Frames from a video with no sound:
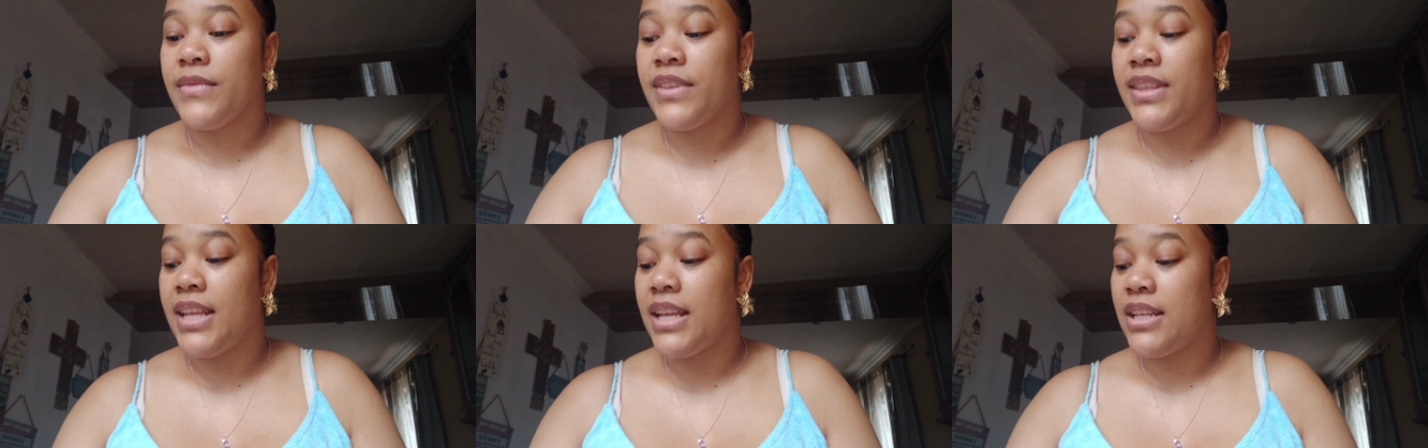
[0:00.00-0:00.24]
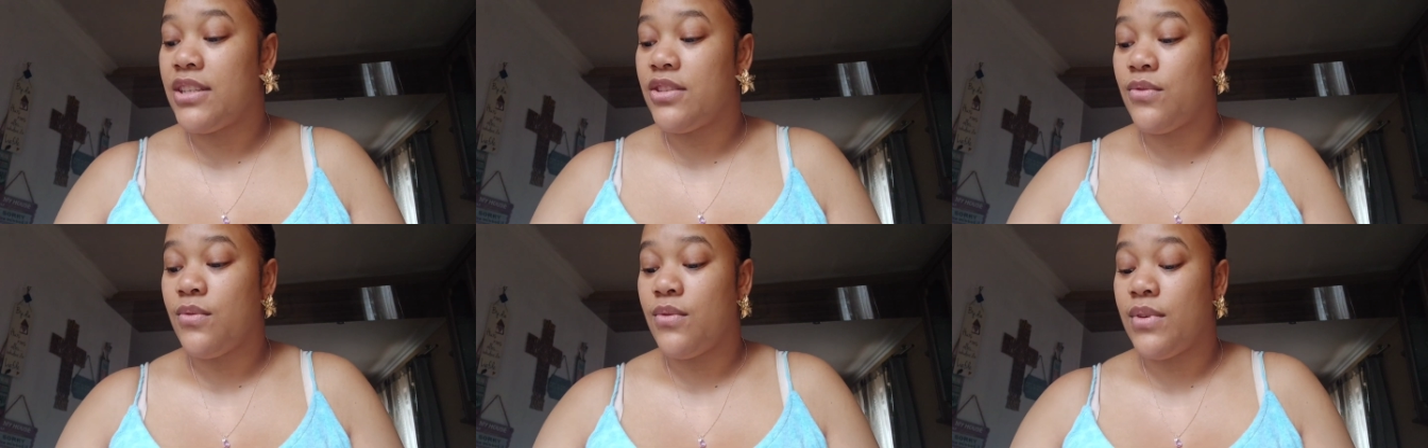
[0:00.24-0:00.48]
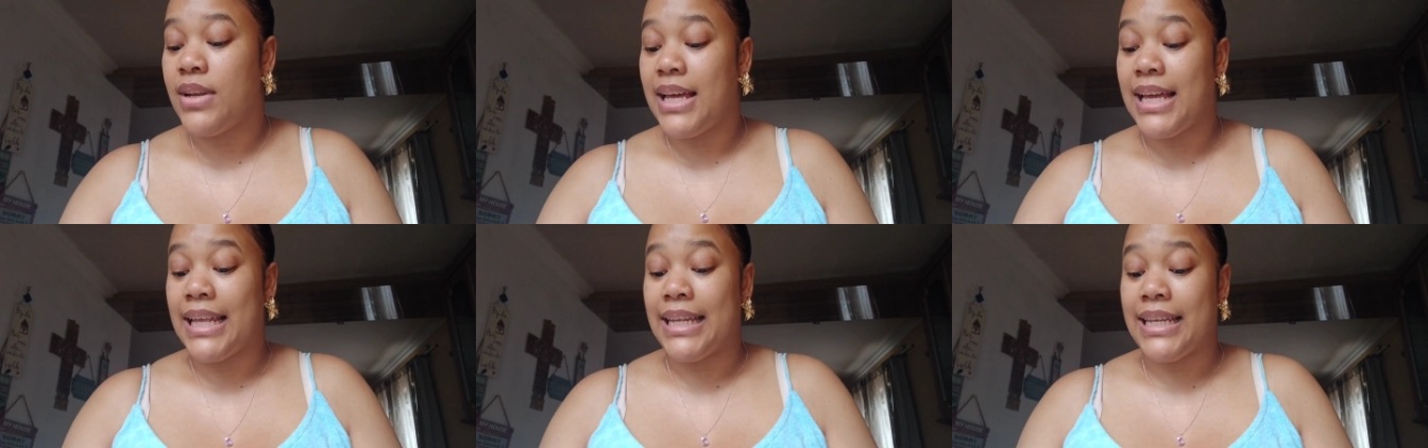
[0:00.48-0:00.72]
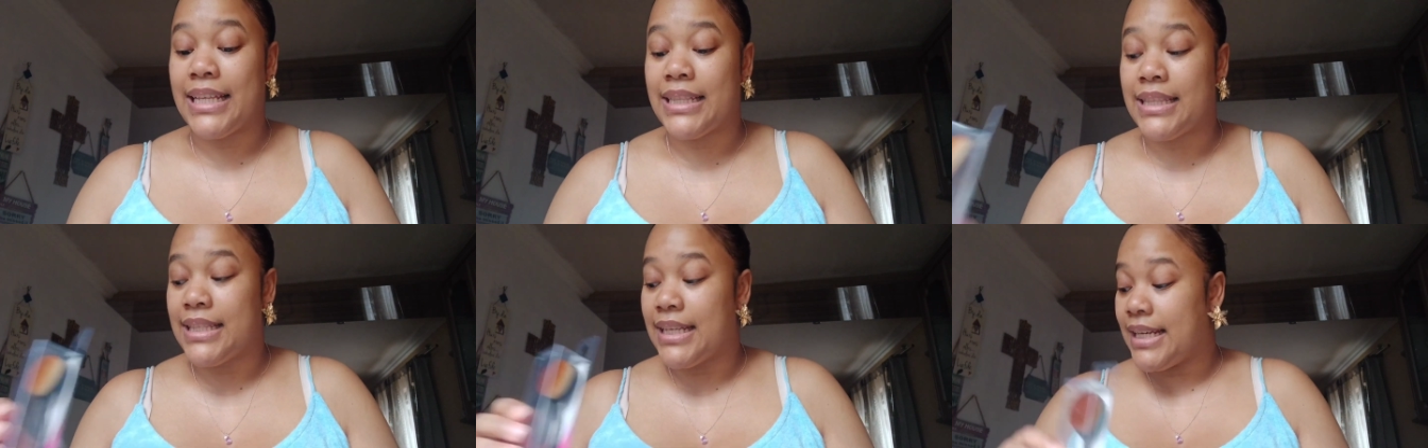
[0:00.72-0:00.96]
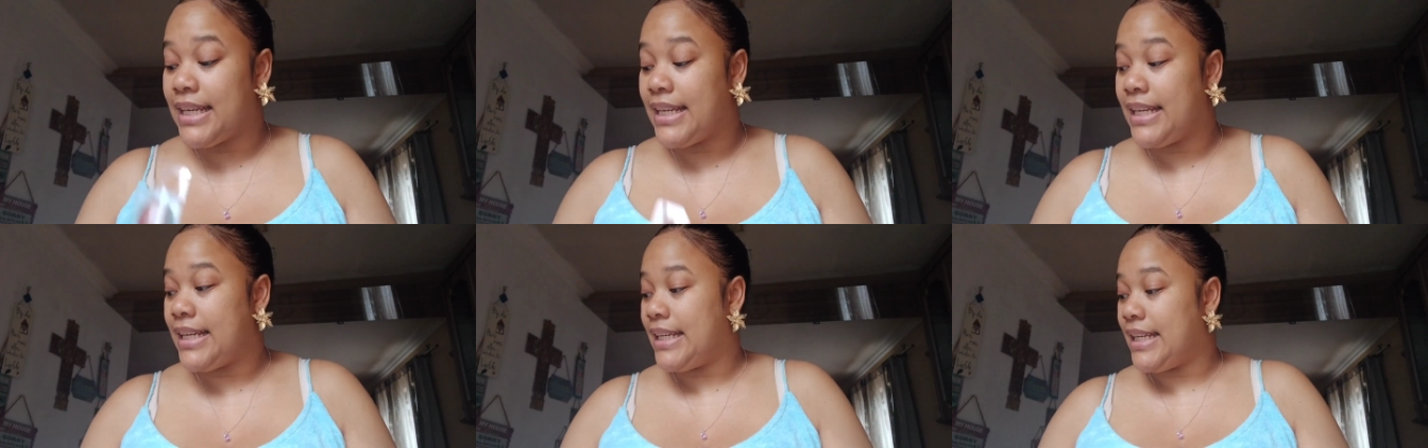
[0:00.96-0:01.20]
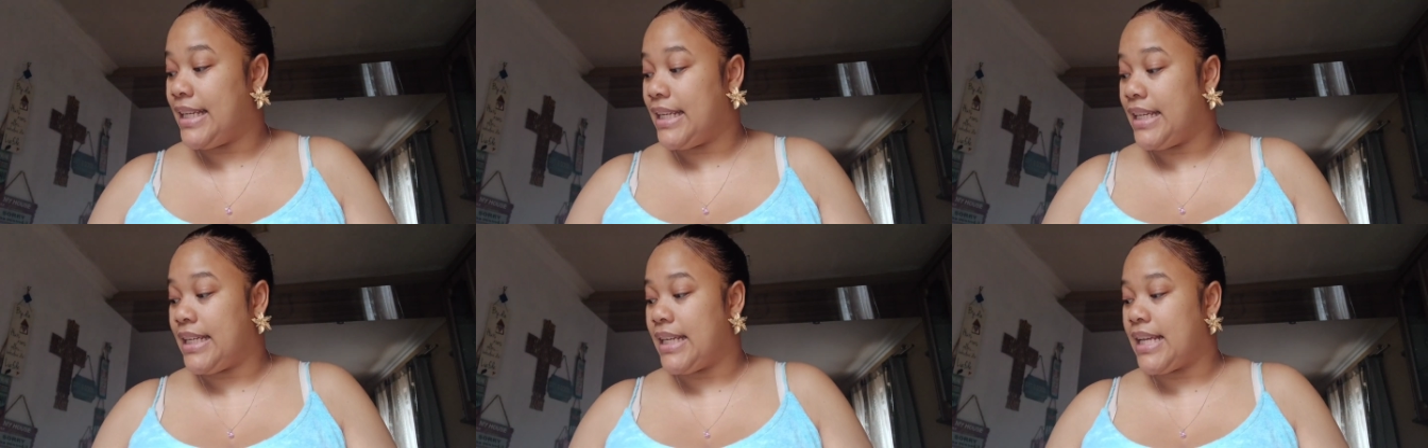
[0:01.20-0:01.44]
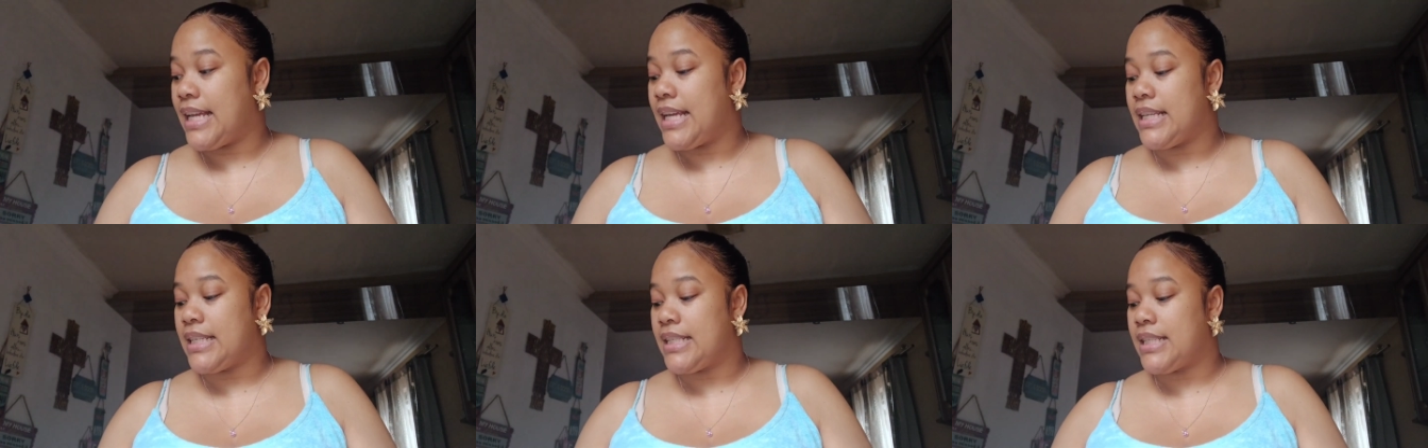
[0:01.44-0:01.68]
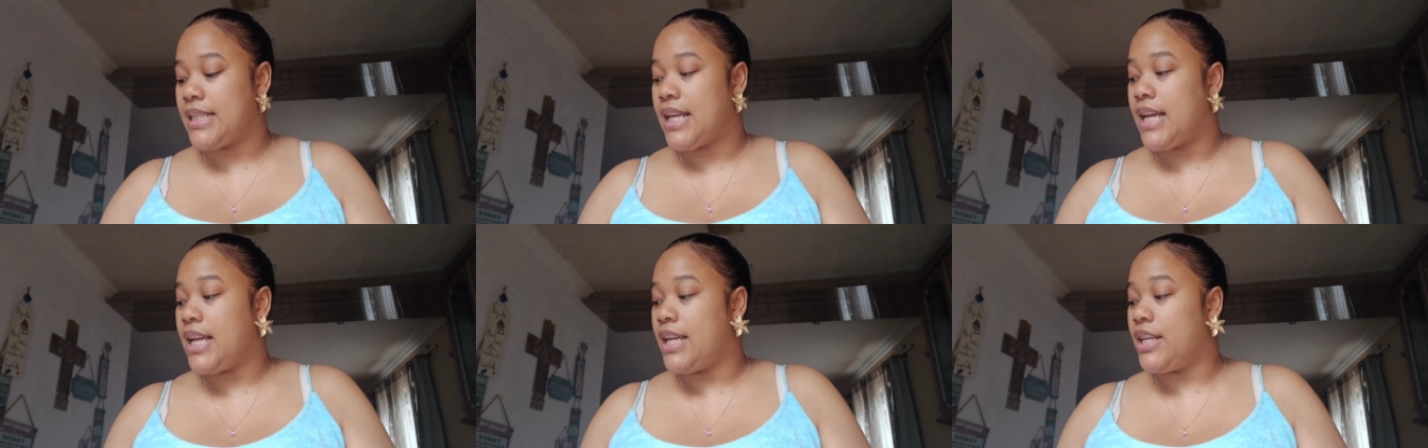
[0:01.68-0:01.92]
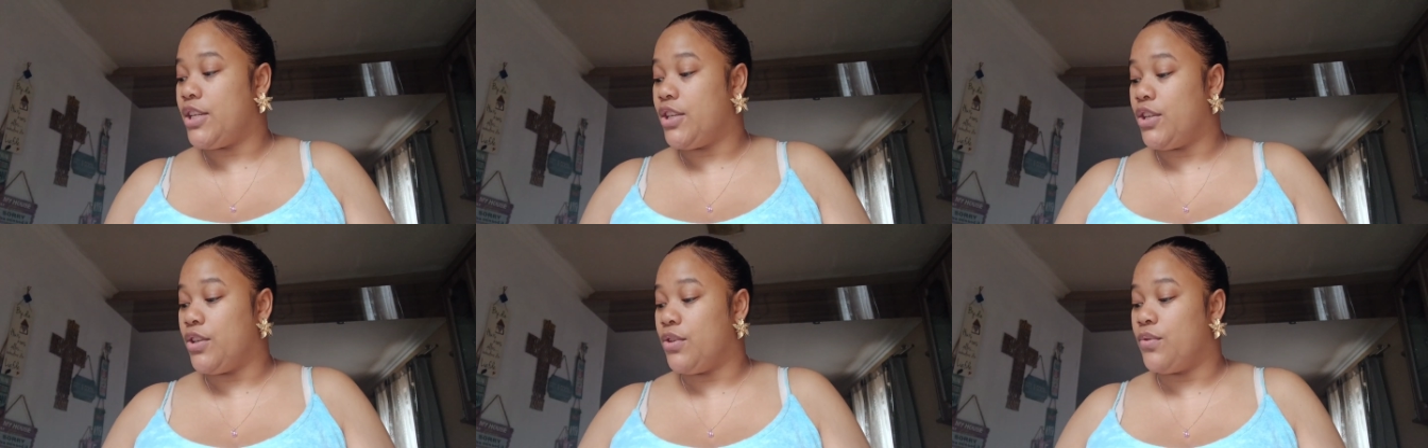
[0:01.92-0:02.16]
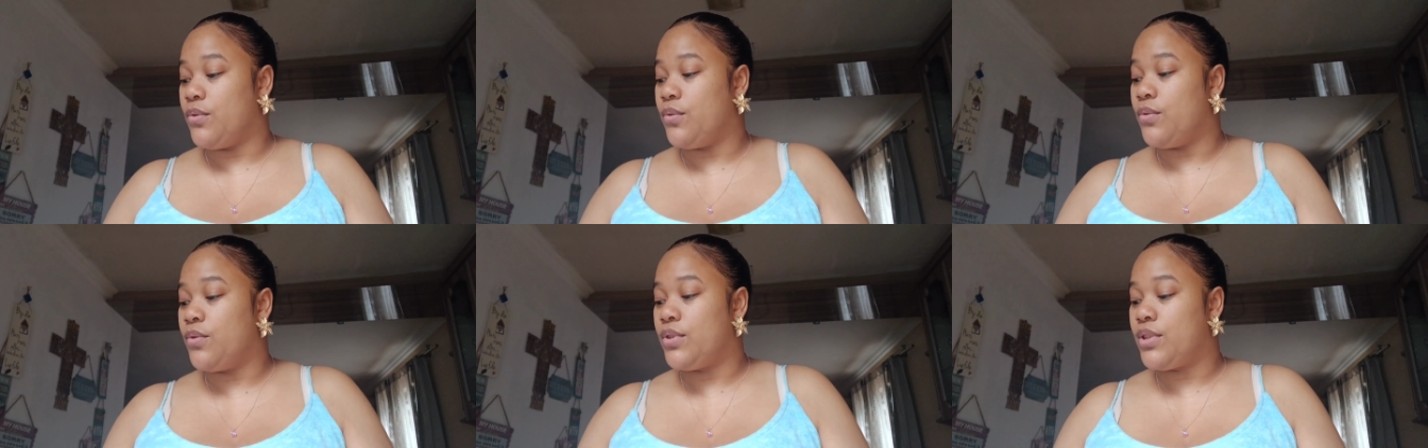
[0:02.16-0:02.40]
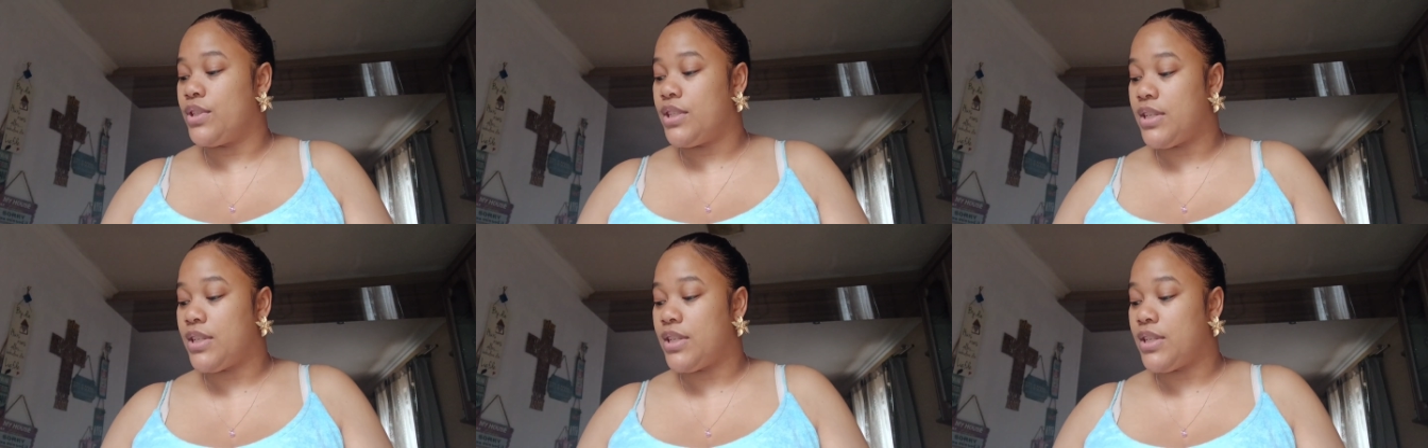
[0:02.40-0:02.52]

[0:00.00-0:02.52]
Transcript: that's all i literally need is a new